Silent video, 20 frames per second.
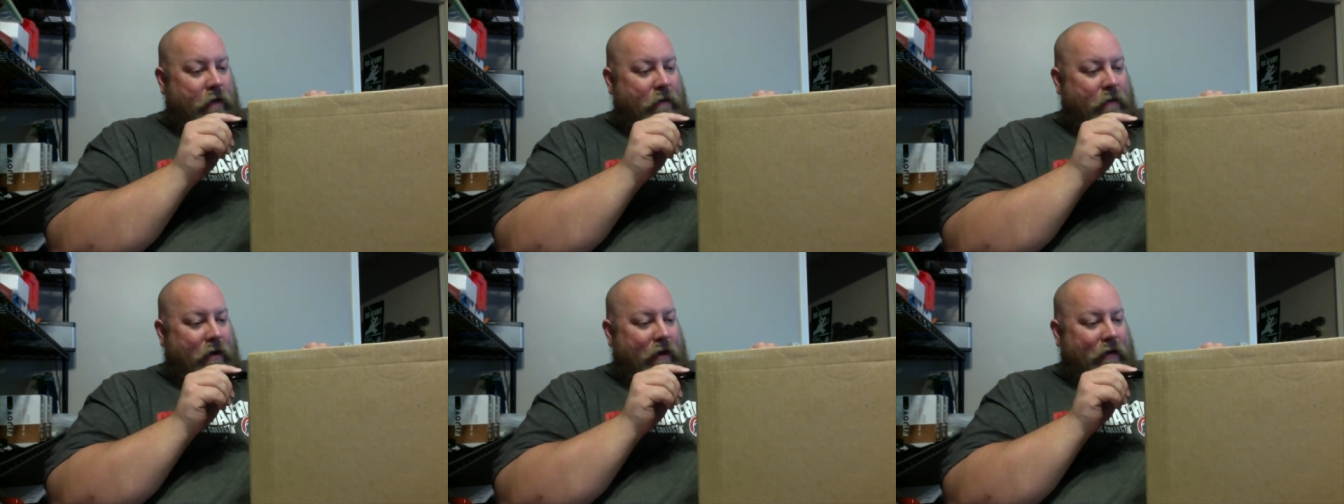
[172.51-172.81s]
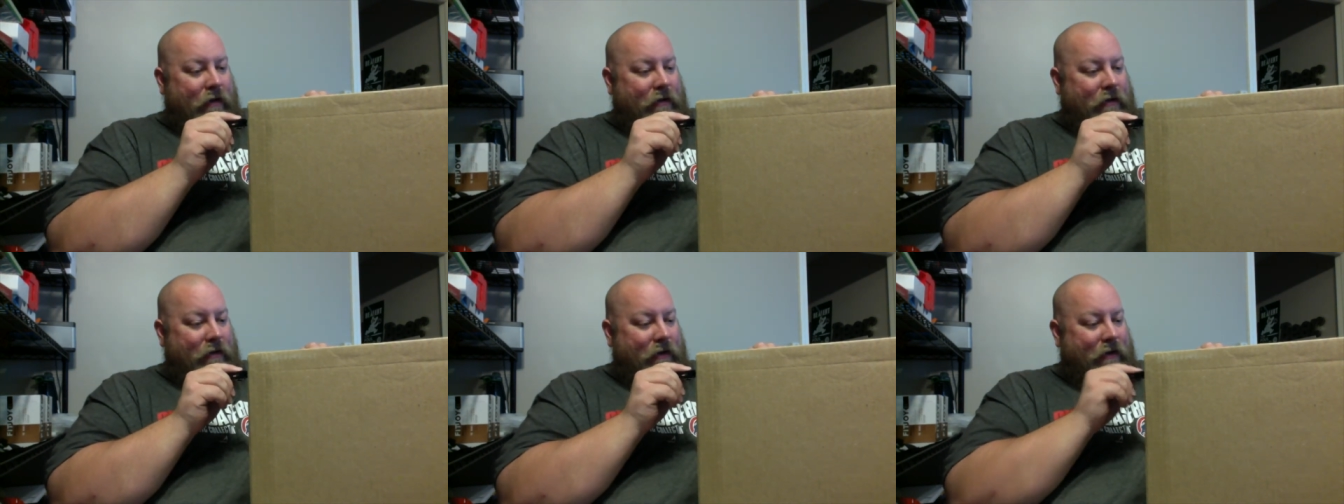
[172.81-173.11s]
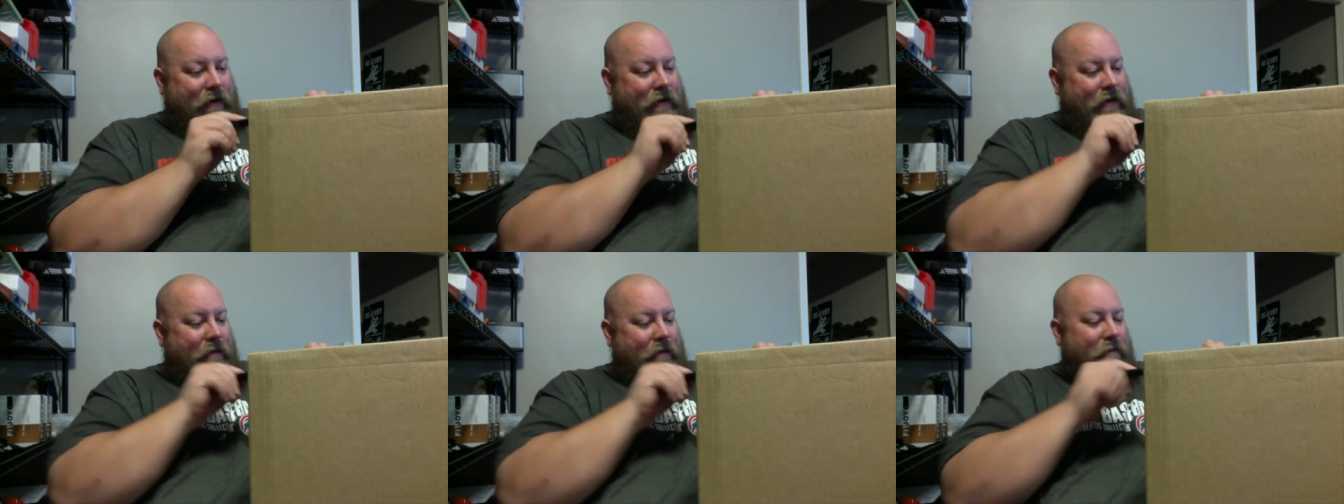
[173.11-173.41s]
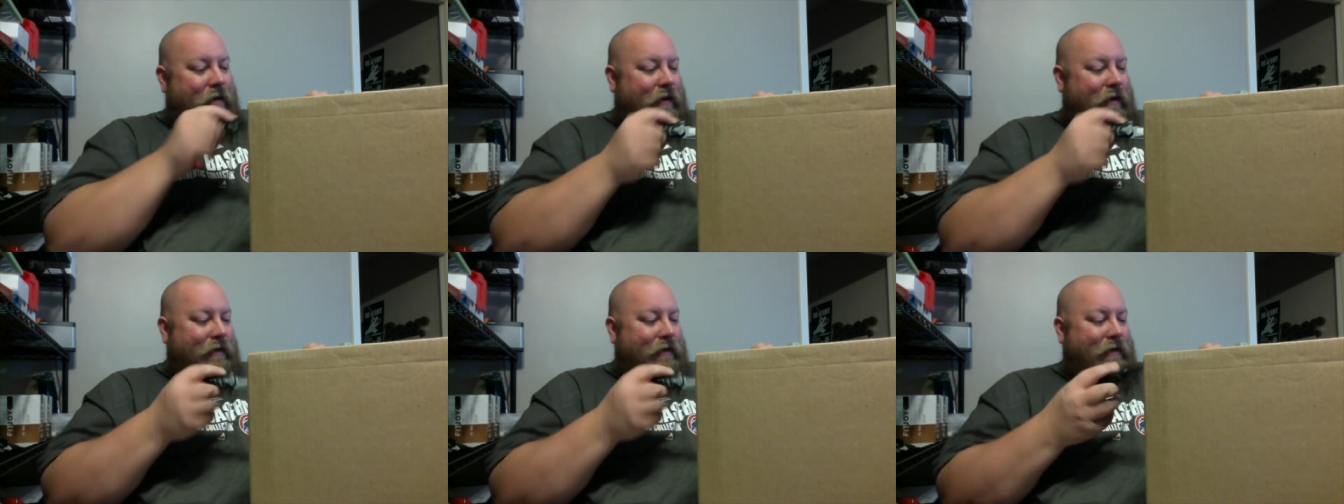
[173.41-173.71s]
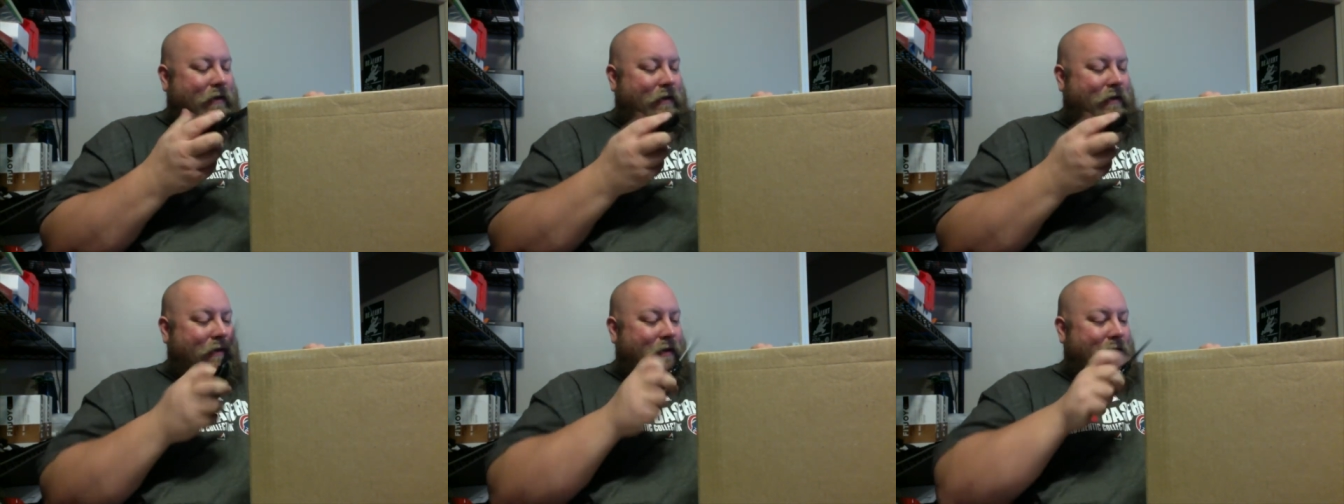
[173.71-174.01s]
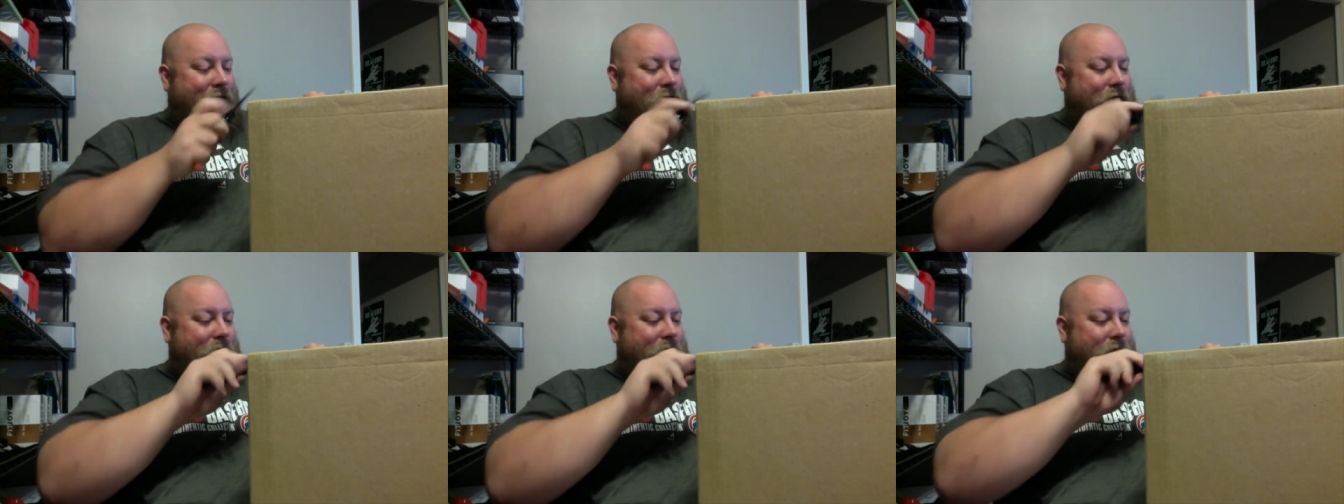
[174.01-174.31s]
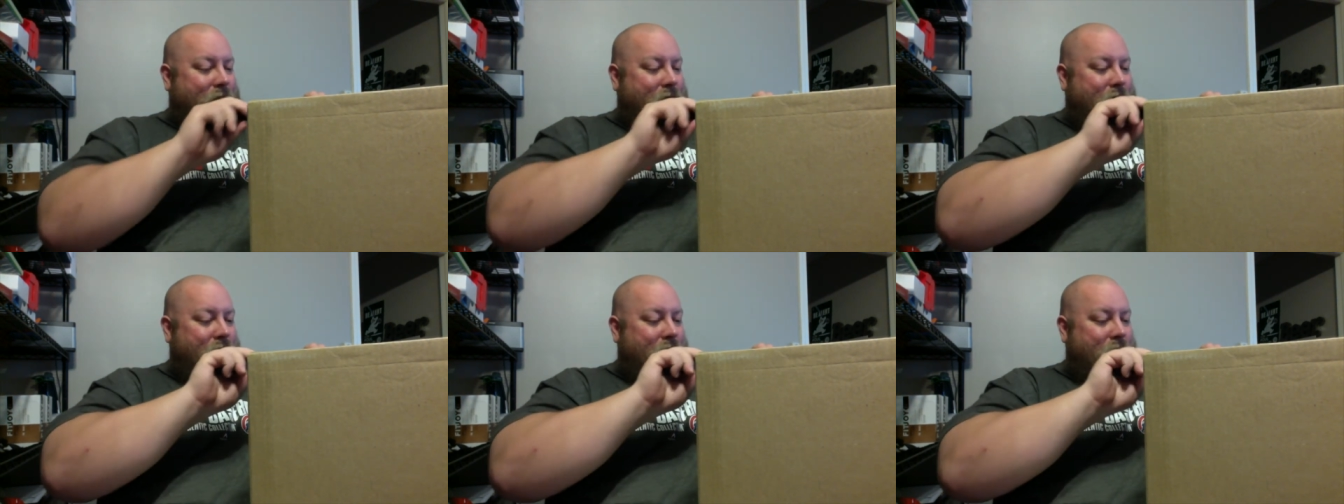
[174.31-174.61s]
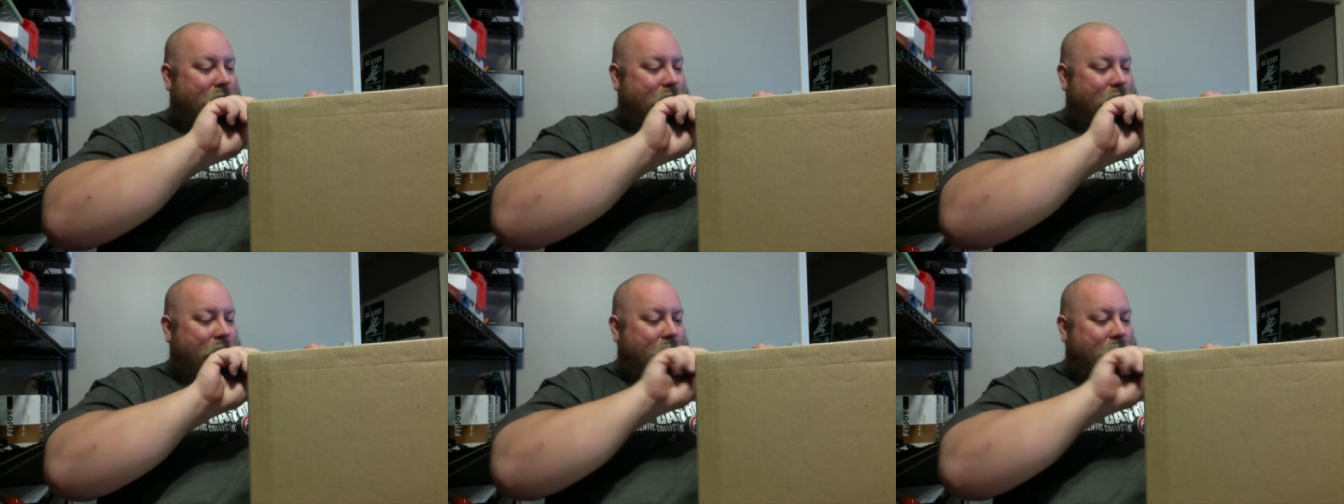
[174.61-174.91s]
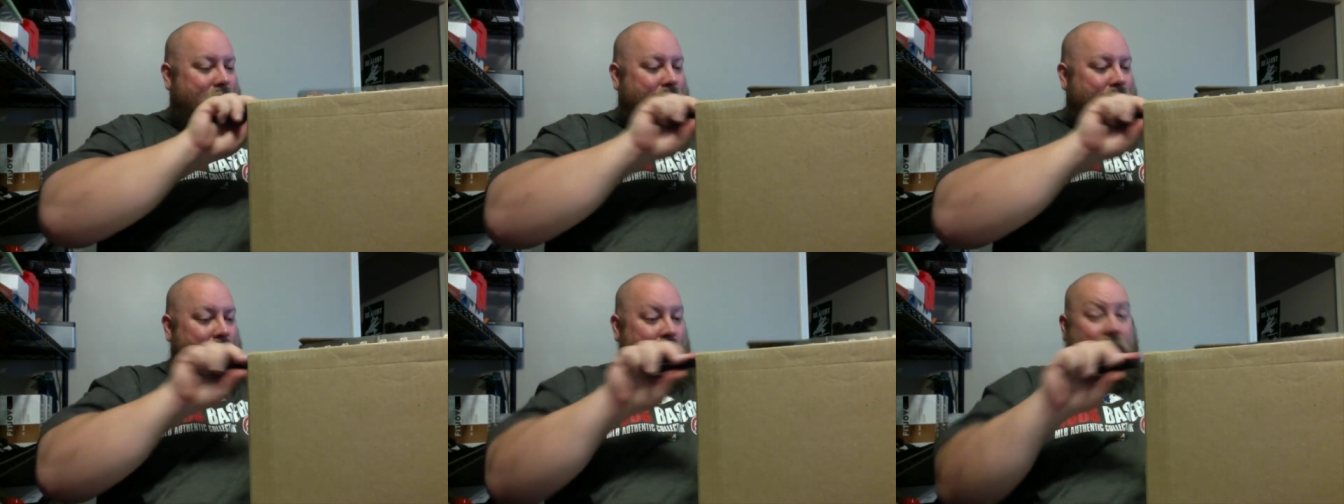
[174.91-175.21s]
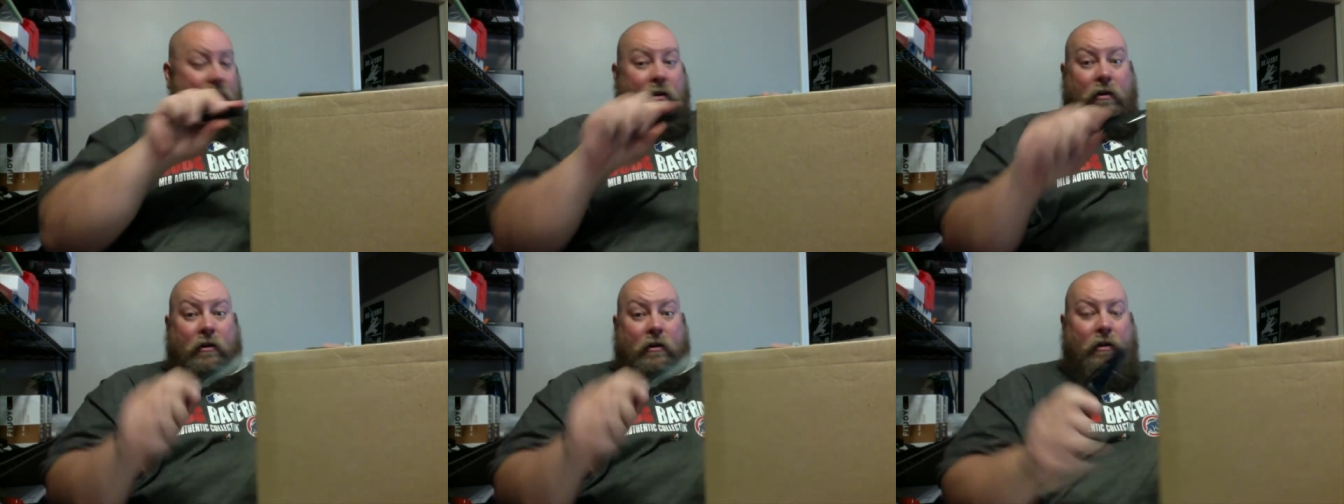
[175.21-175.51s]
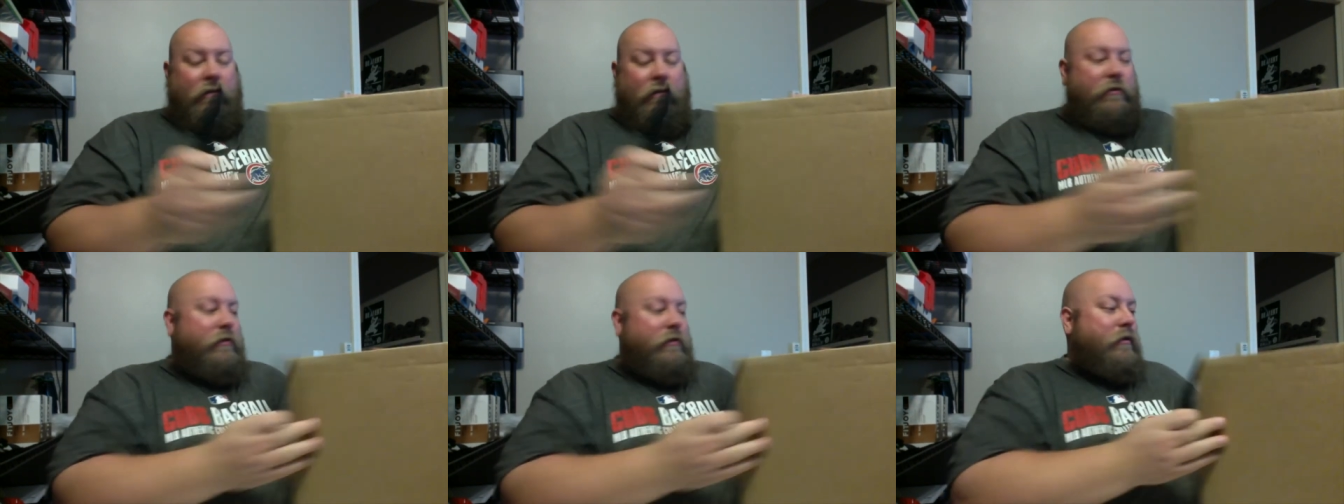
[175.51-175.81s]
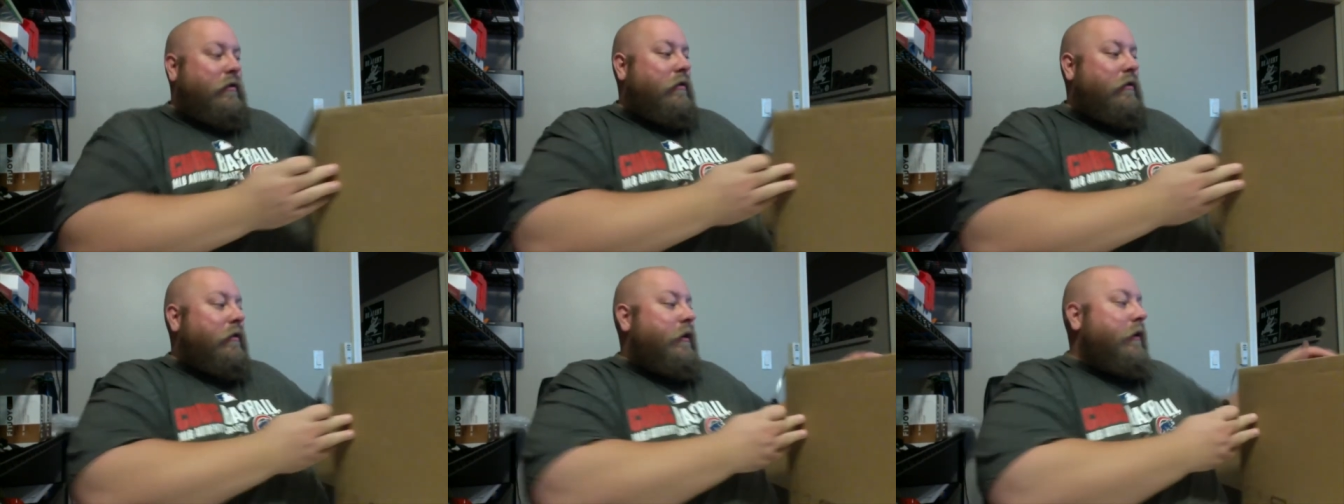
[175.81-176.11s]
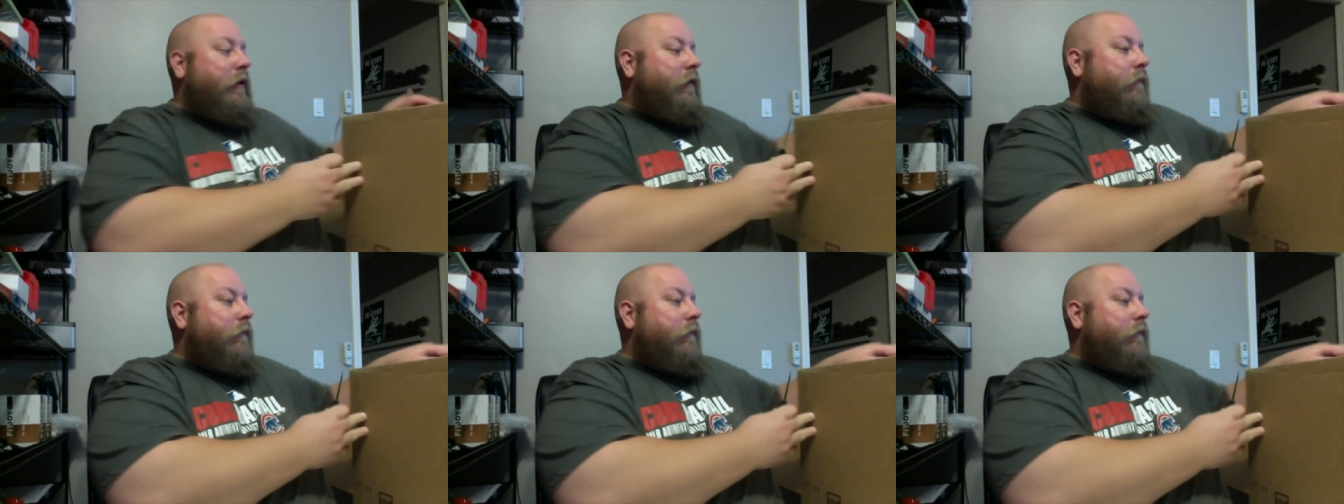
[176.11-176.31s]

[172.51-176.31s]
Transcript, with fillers: by 16 by 16 size, close to it.